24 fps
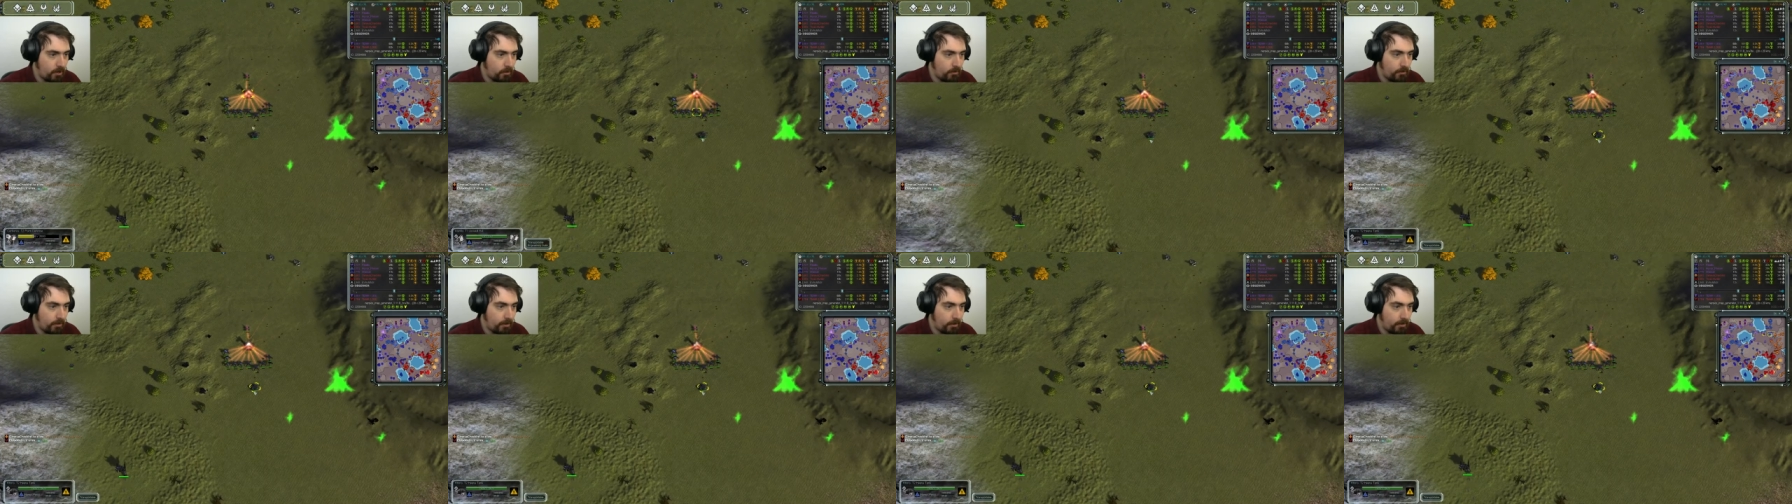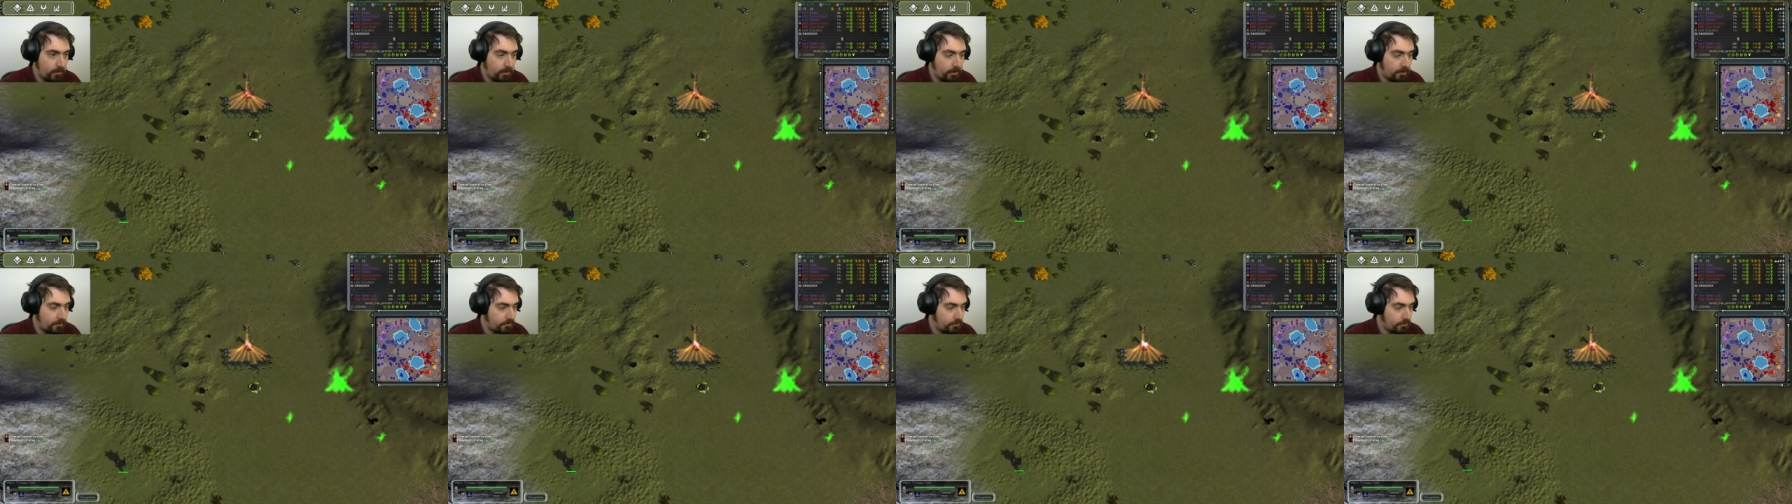Oh,
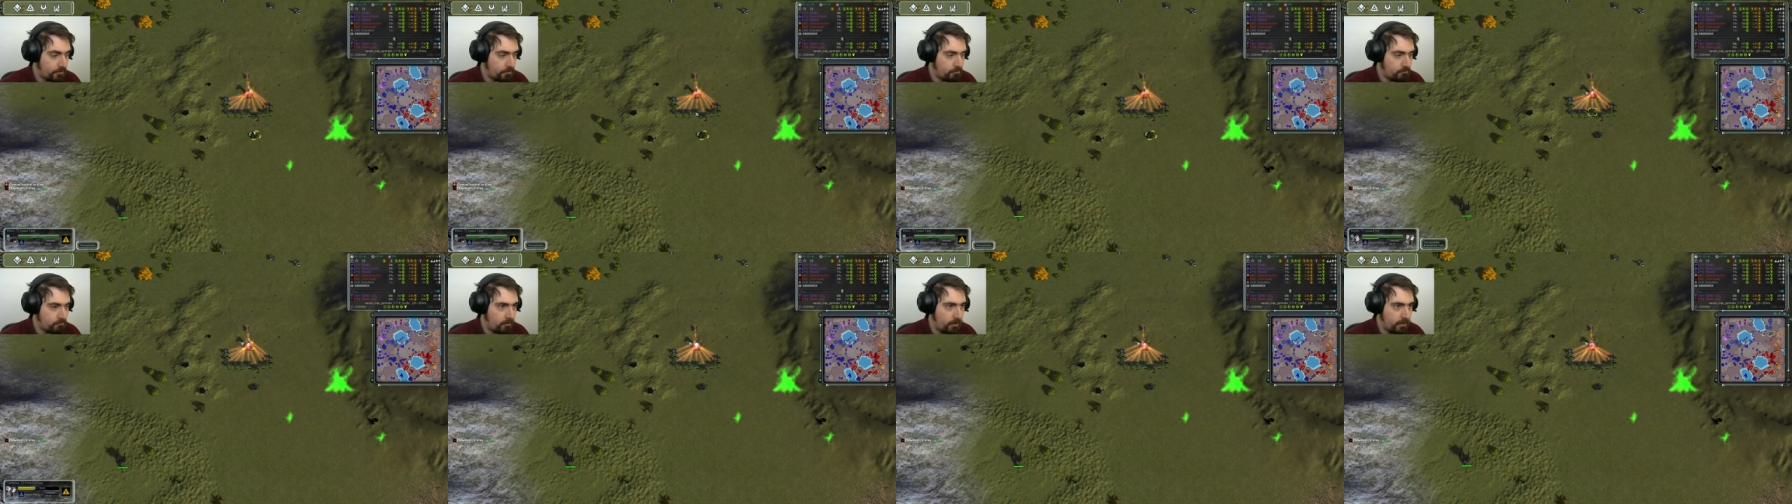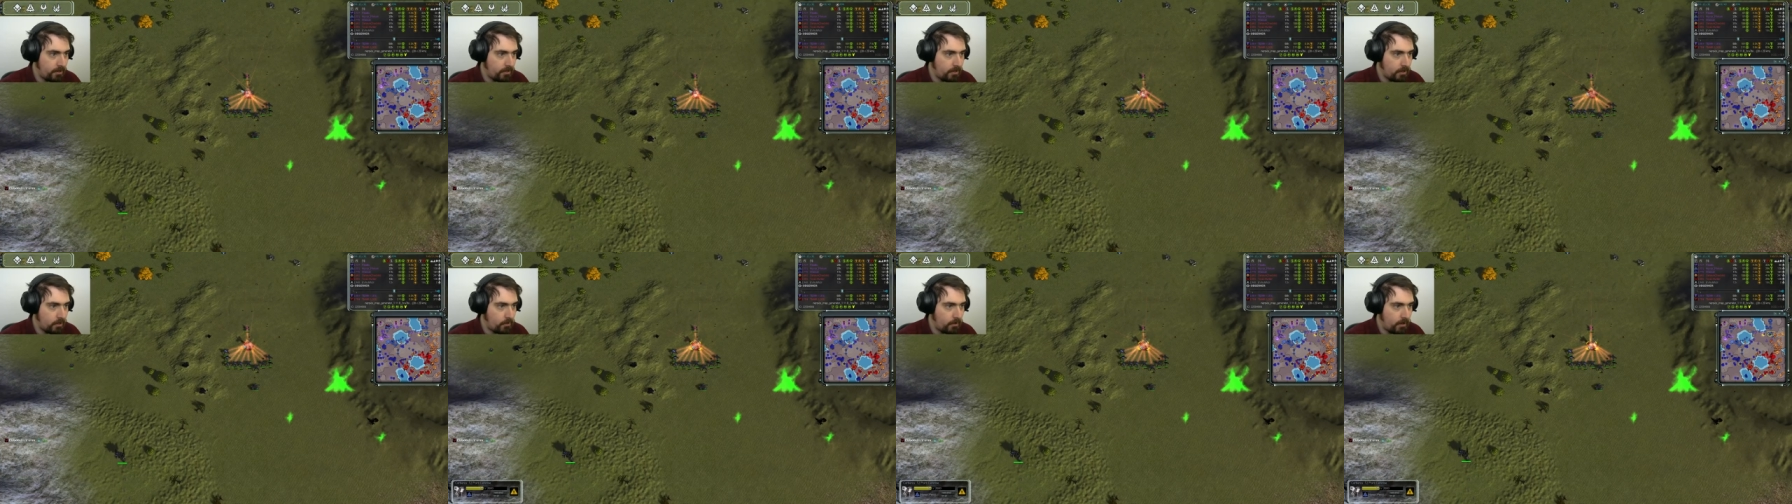yes, there's a
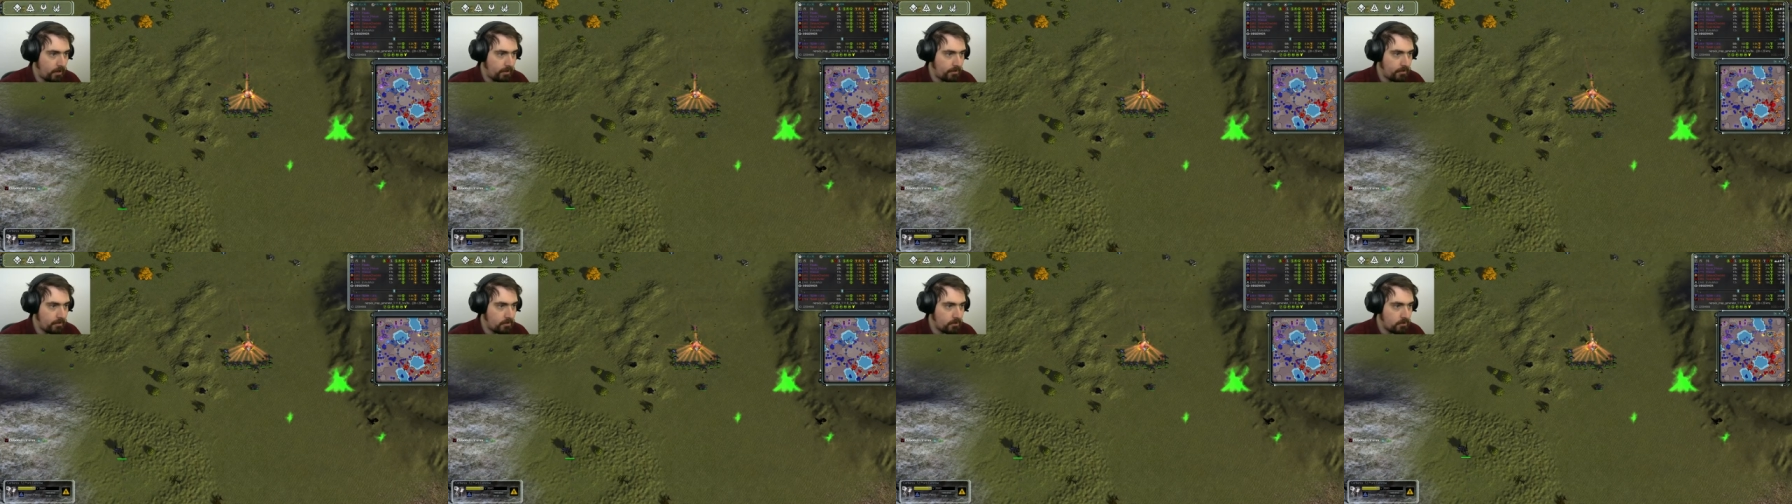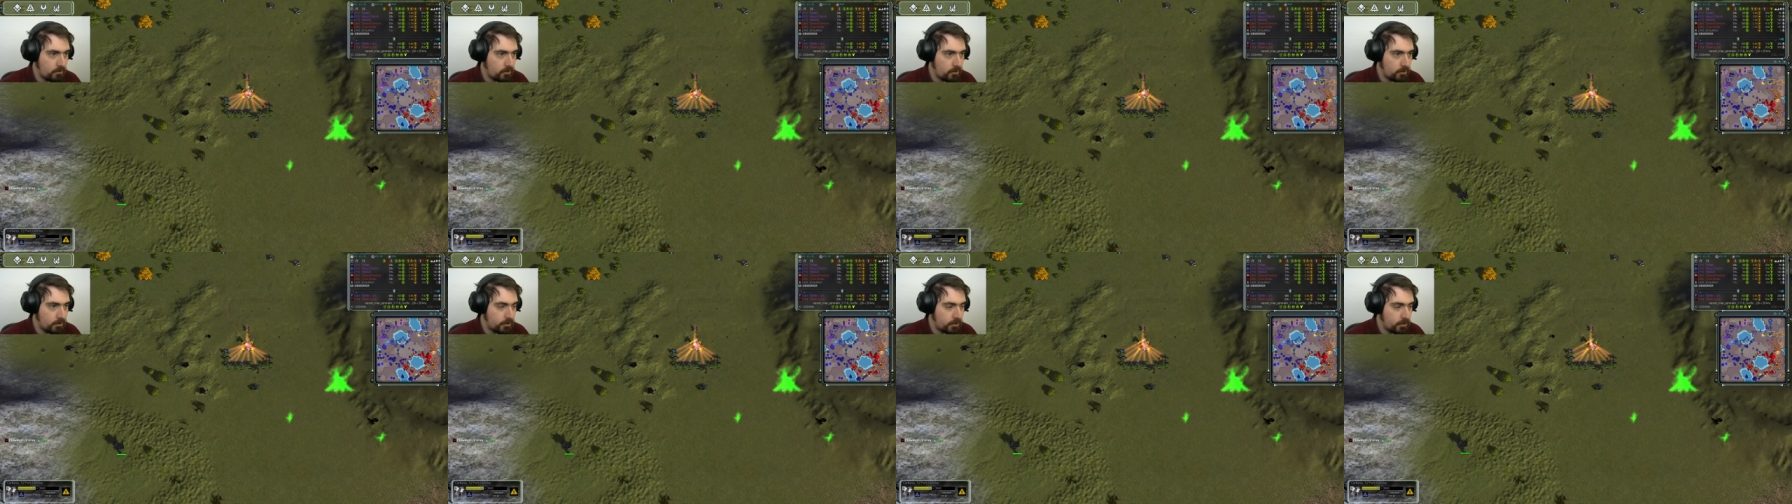Rhino, and
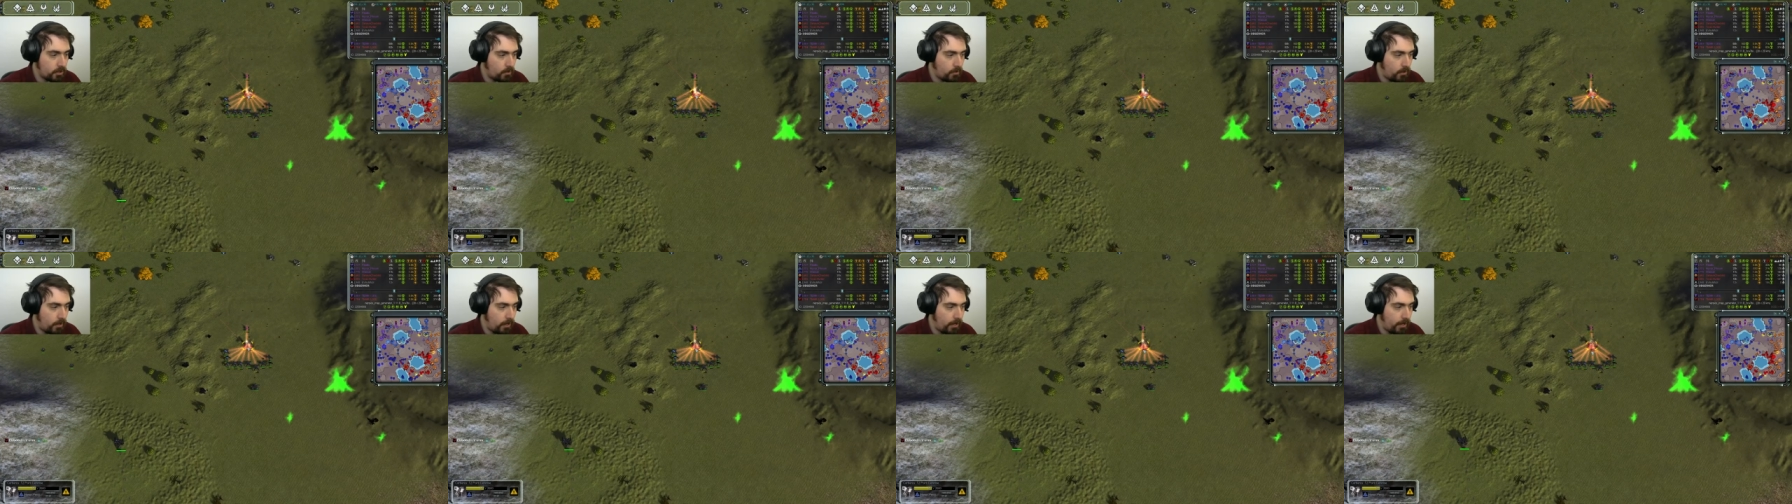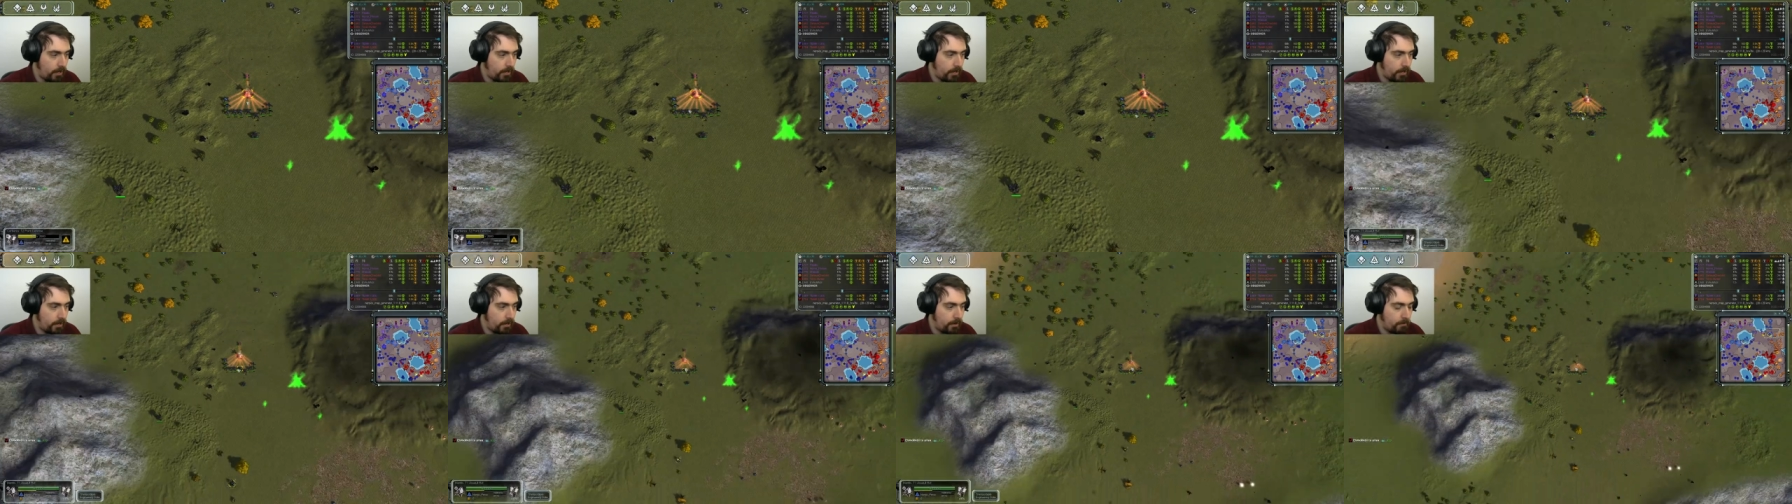there's also
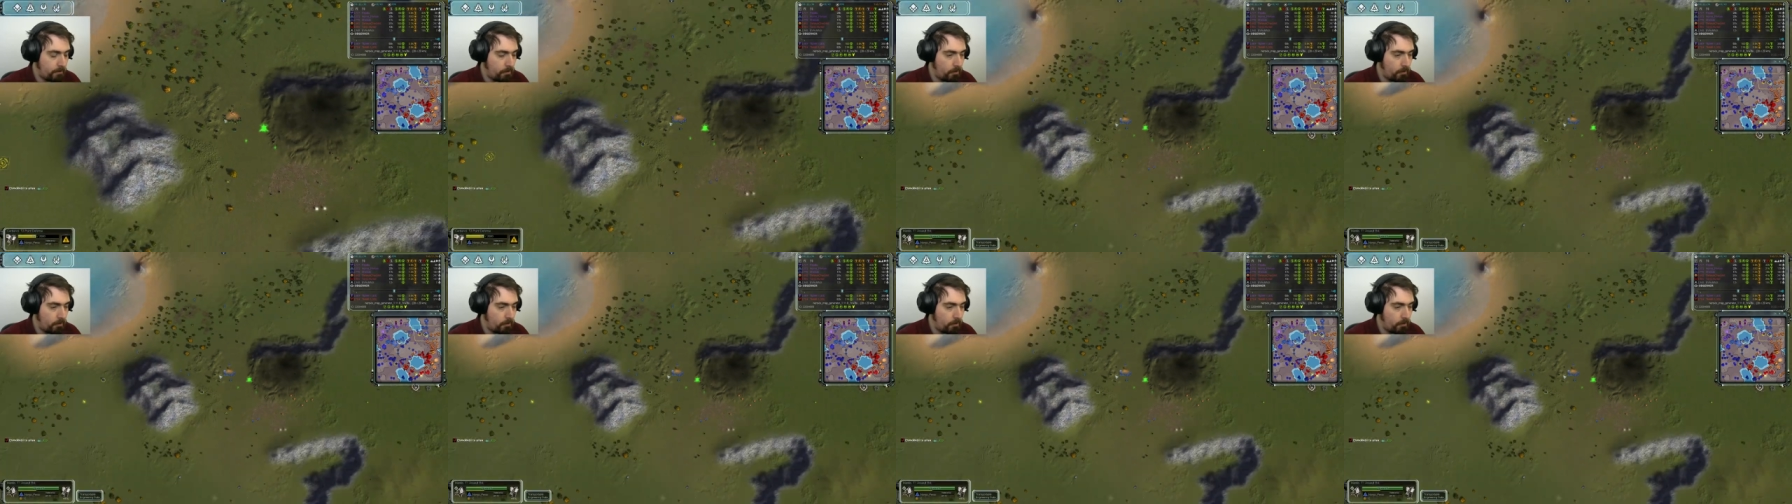a